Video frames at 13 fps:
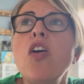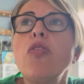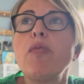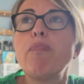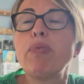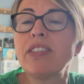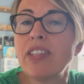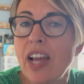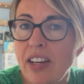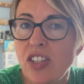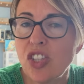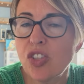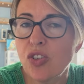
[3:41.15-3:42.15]
the
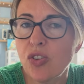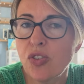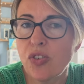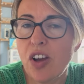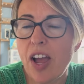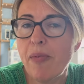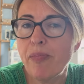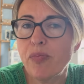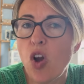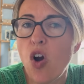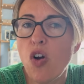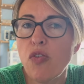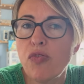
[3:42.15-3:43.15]
potential
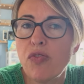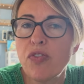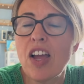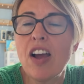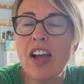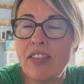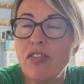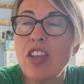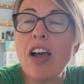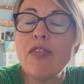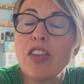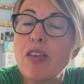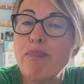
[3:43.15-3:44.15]
of and
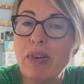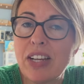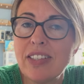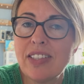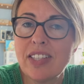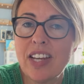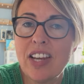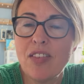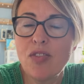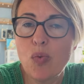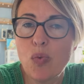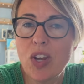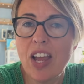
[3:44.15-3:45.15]
the ability
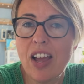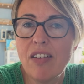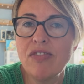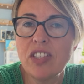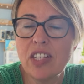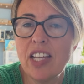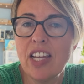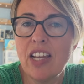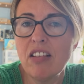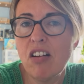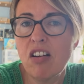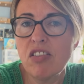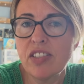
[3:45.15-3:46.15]
that we have to
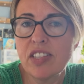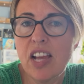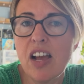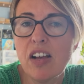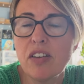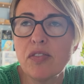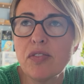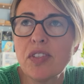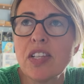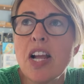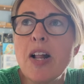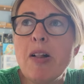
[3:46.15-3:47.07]
heal ourselves.